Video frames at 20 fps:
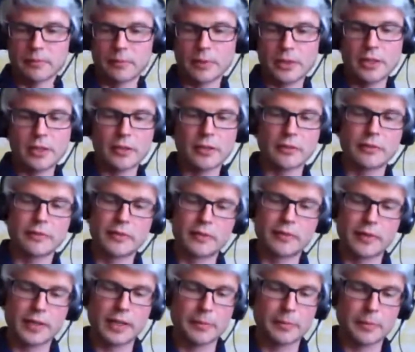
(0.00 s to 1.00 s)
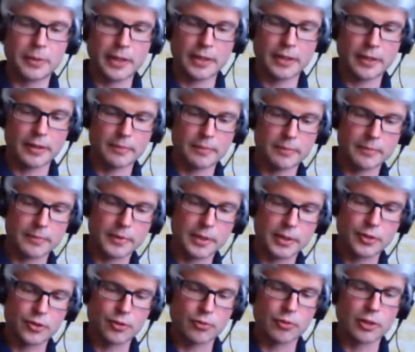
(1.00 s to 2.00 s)
when you kind of develop a
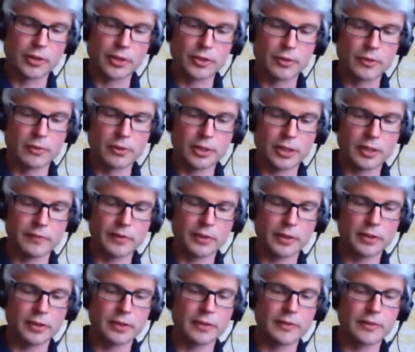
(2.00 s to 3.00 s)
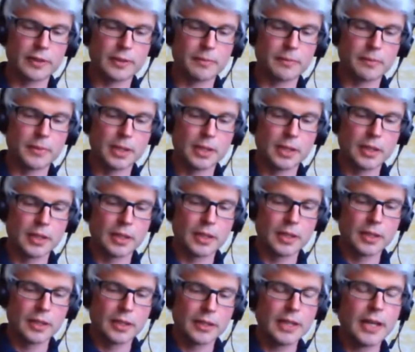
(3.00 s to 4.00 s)
drug, you're looking for kind of
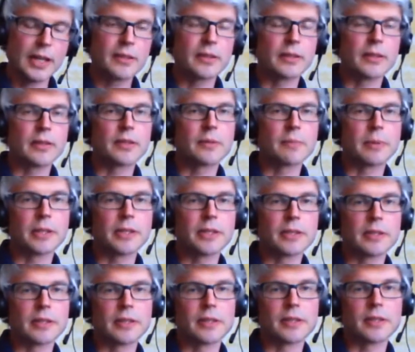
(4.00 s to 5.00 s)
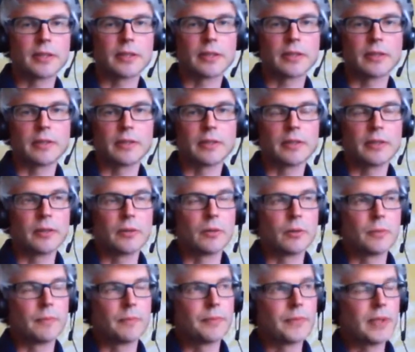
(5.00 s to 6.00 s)
candidates basically. So
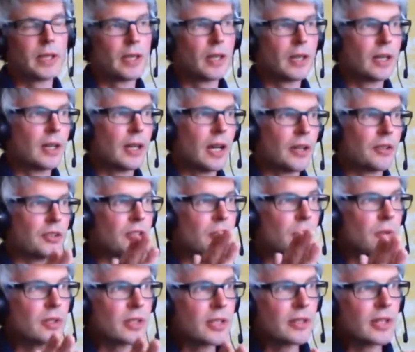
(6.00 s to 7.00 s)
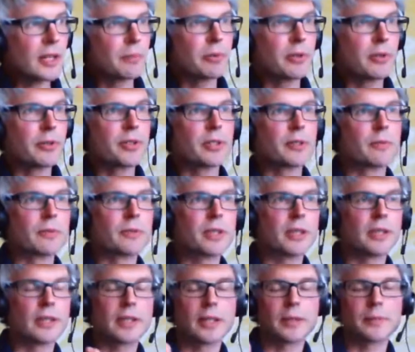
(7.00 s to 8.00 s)
you're, and usually that process would
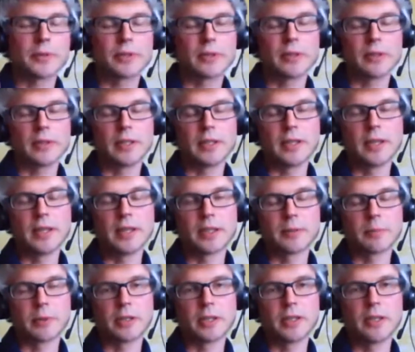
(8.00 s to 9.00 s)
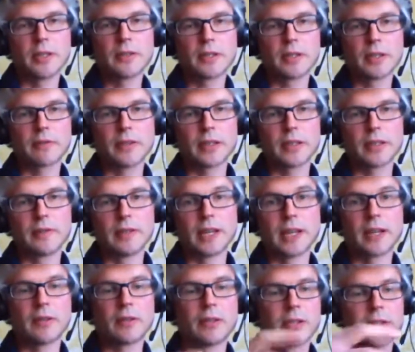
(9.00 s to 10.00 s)
take absolutely years, but they're using
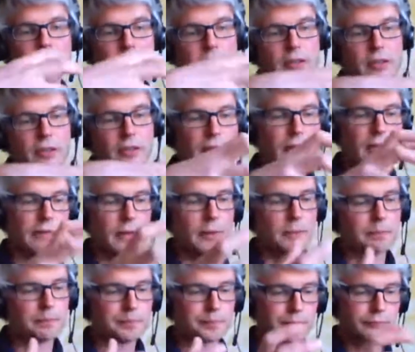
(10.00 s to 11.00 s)
effectively AI to just kind of